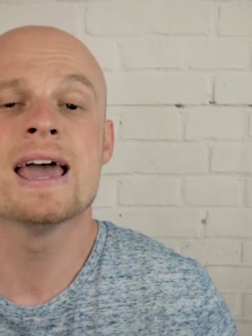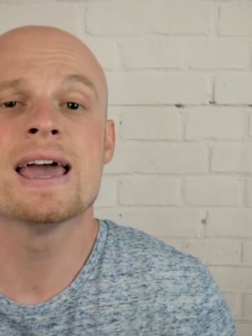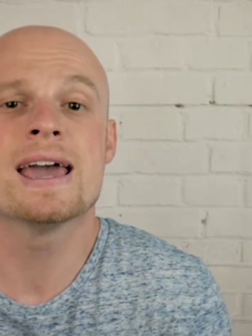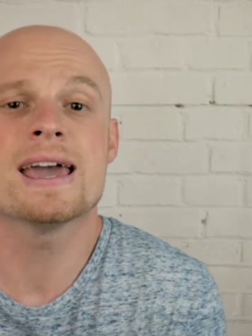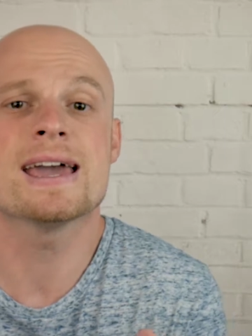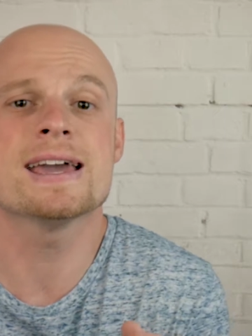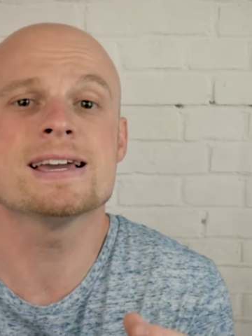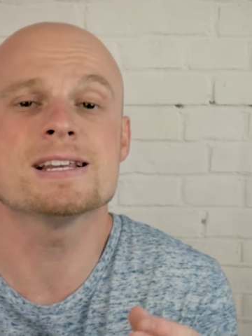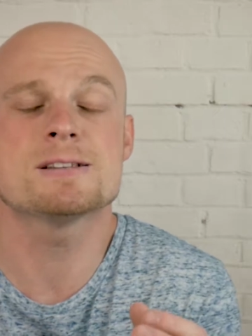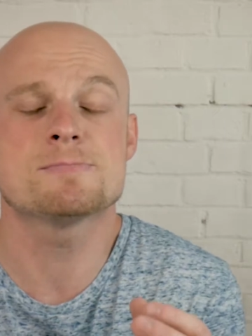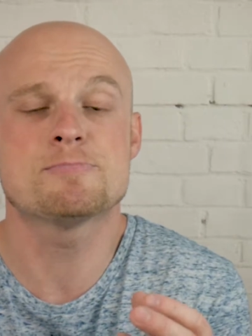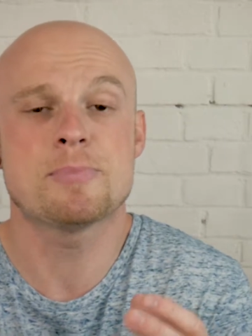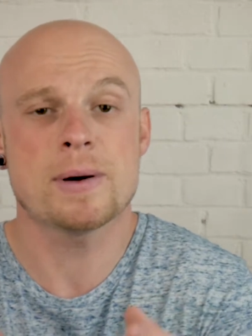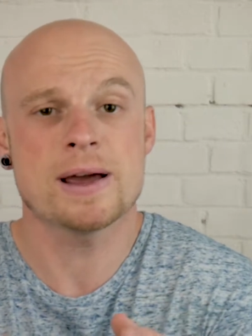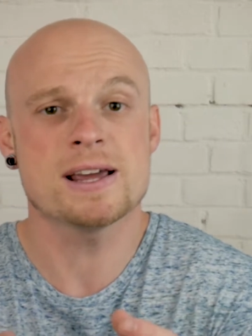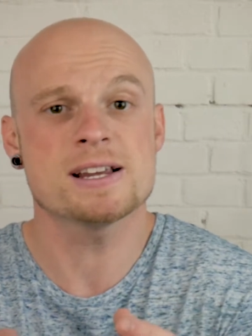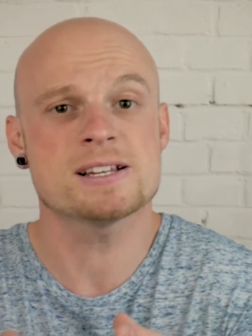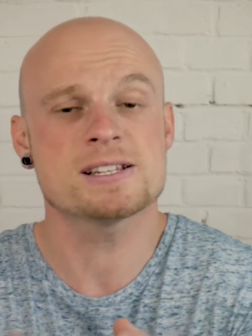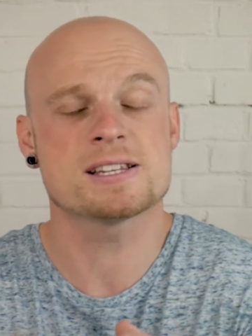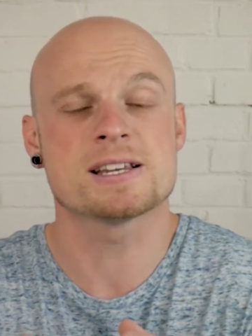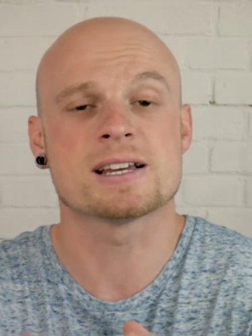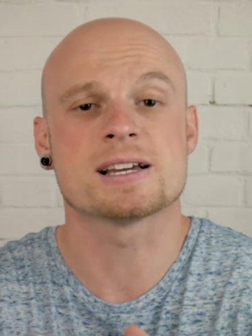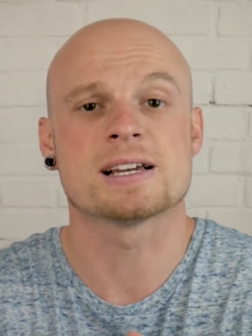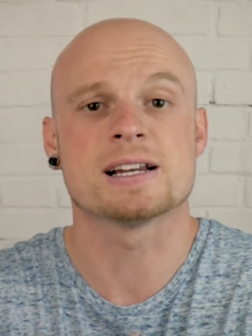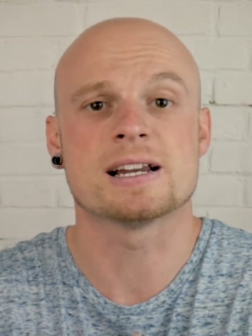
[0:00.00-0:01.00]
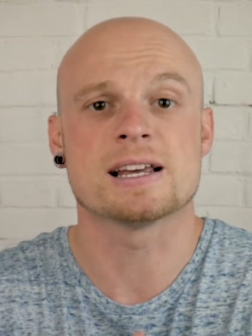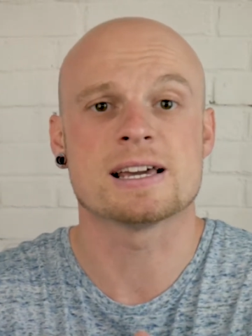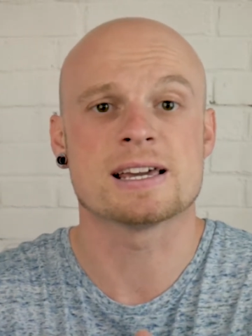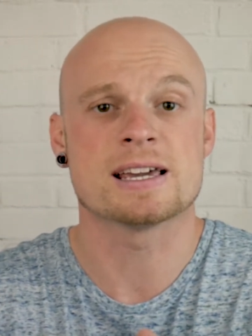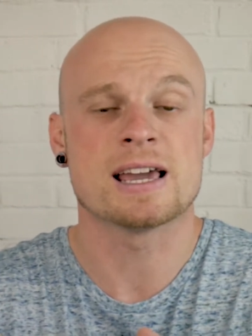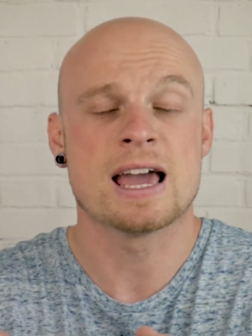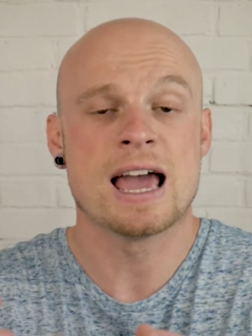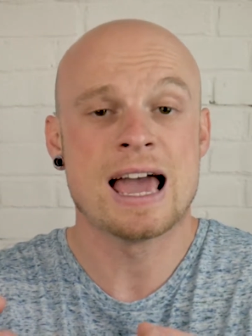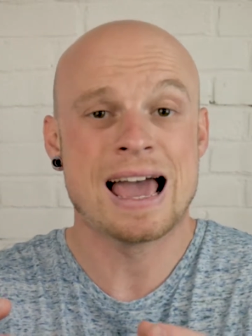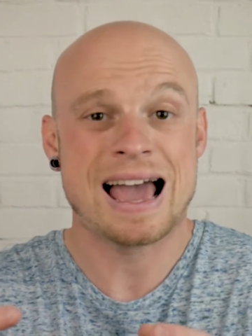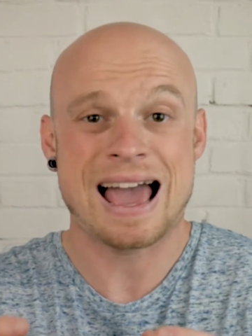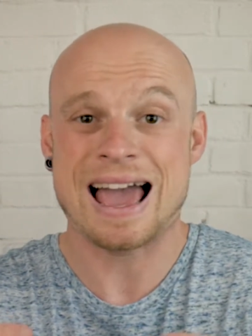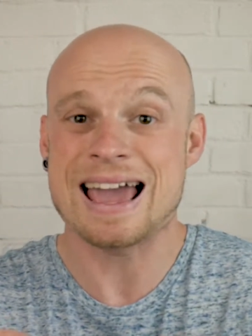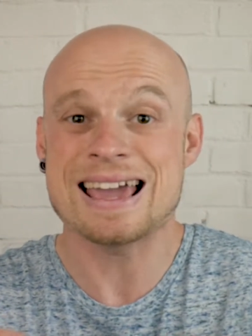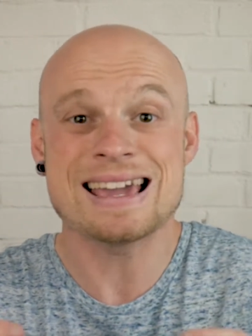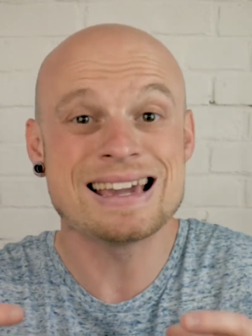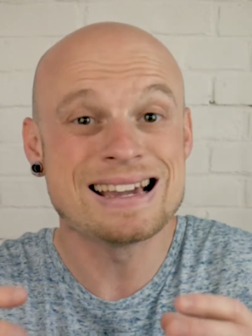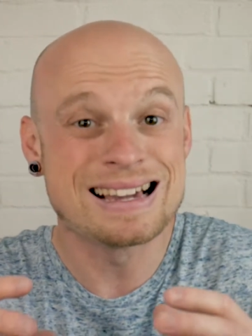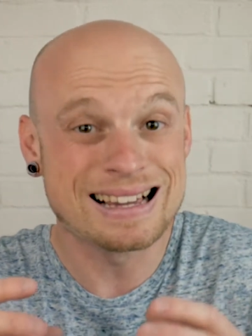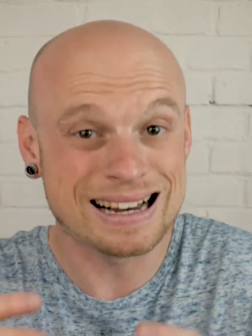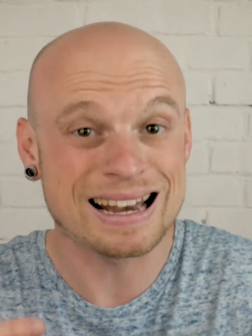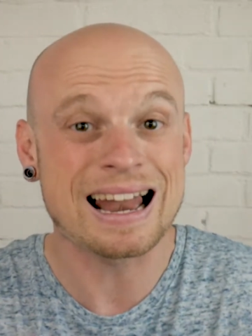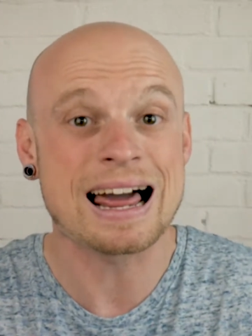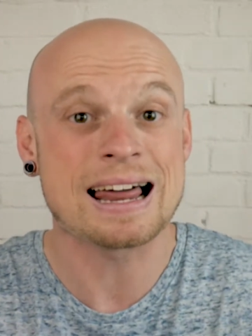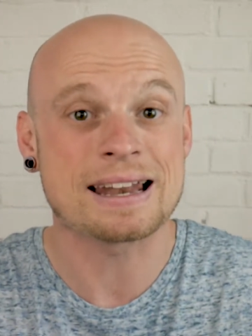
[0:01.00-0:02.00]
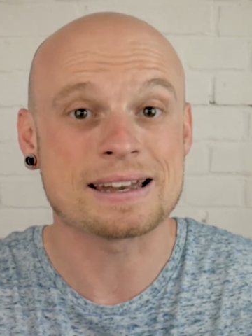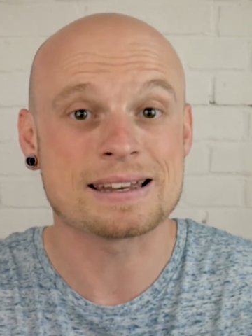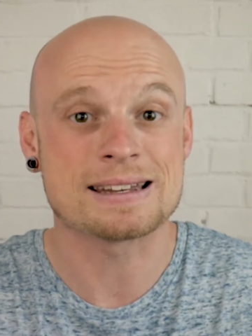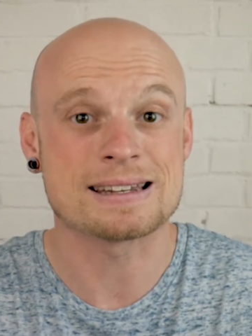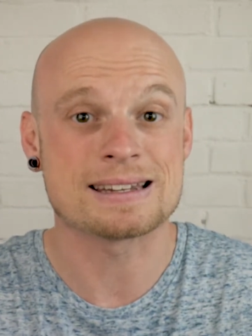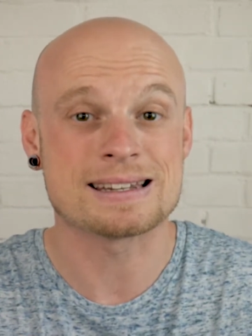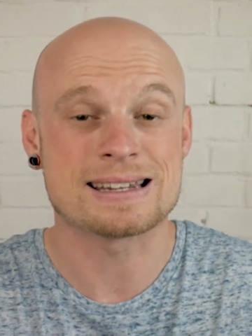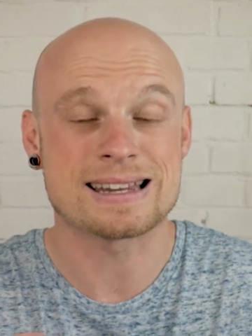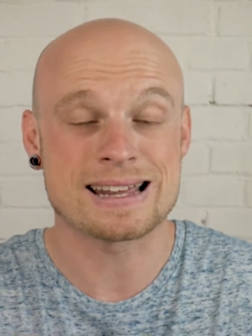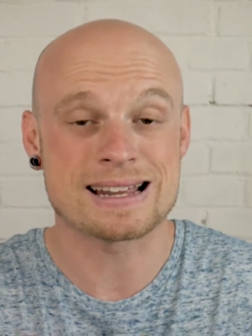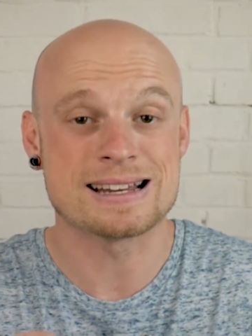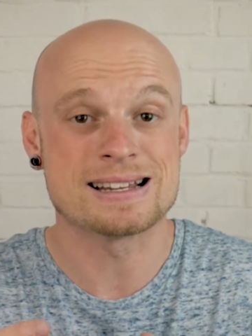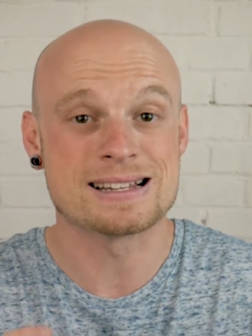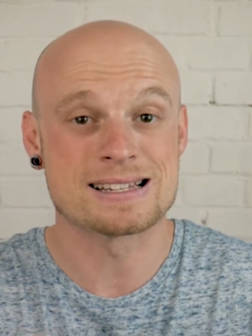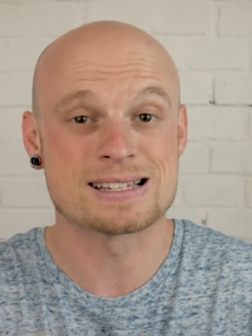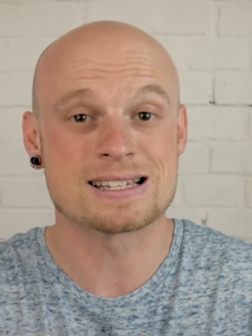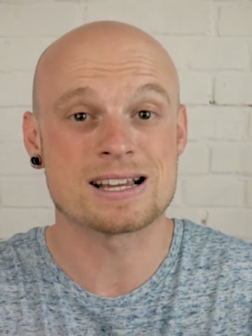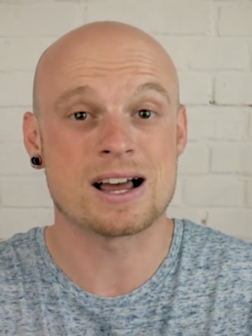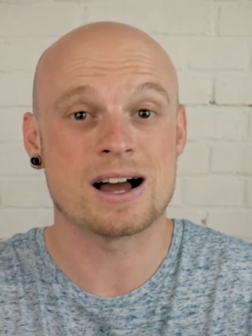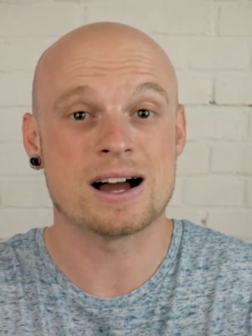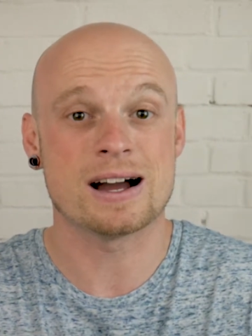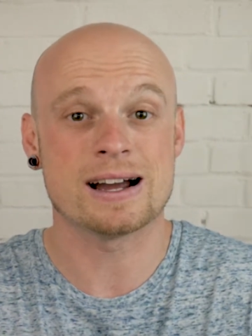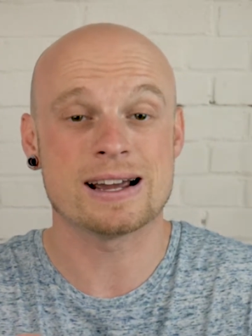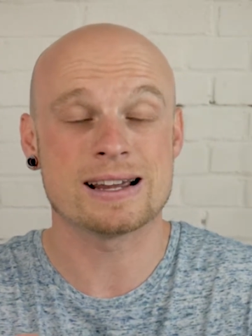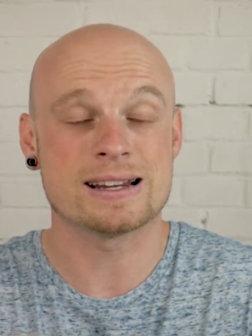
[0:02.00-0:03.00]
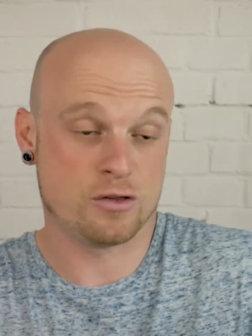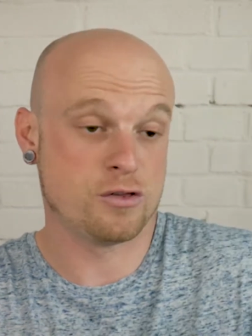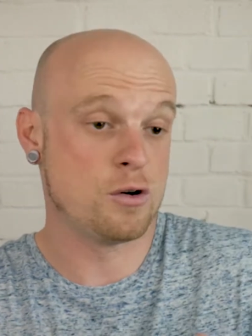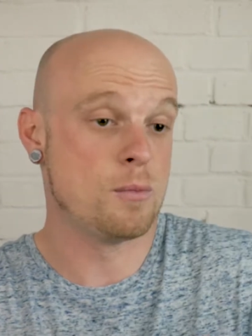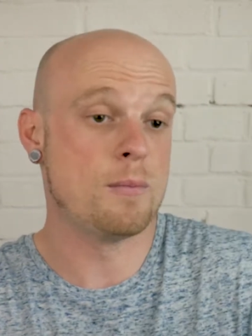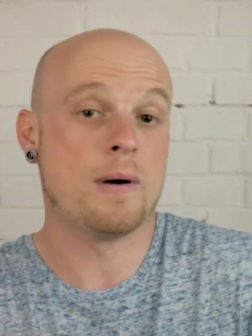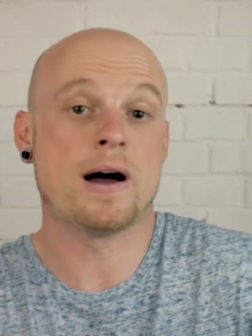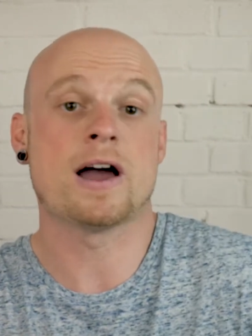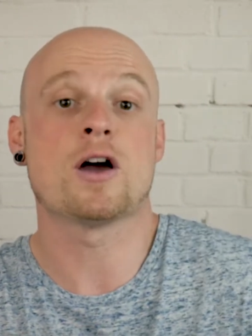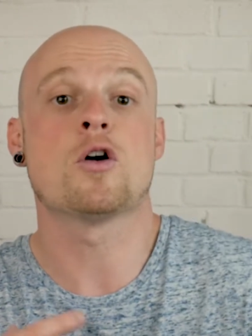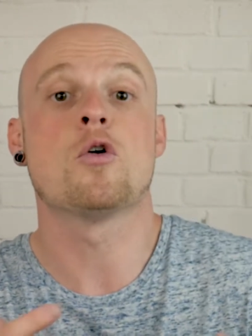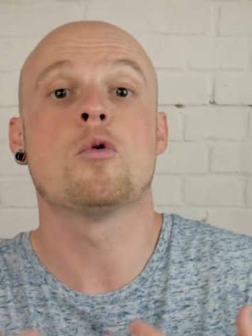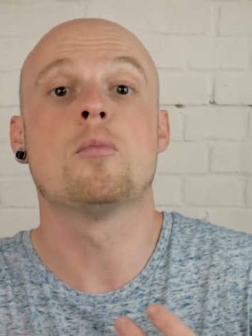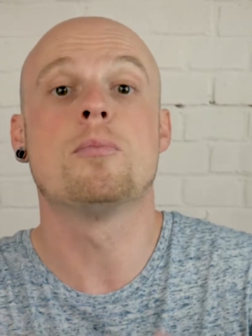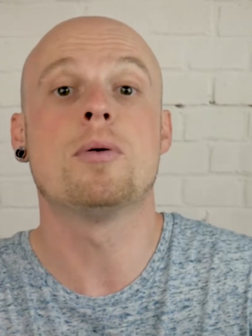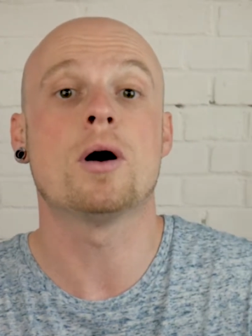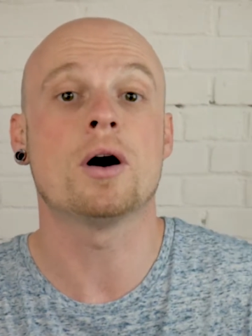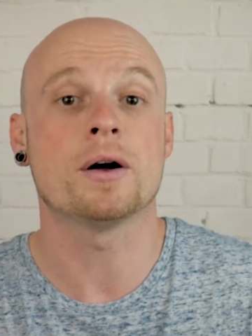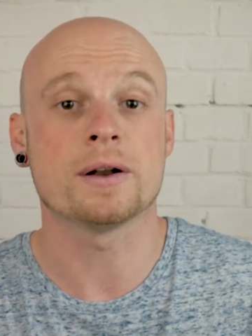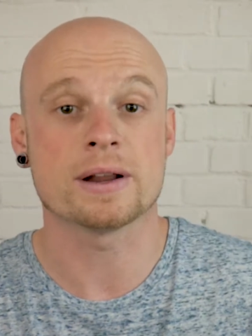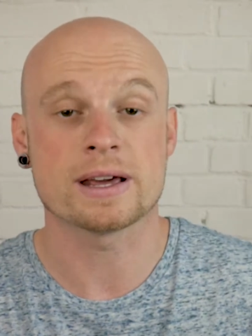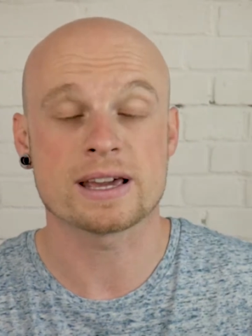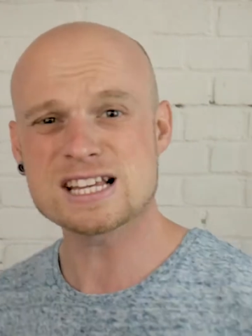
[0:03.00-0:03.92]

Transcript: It's basically a gland inside the male body.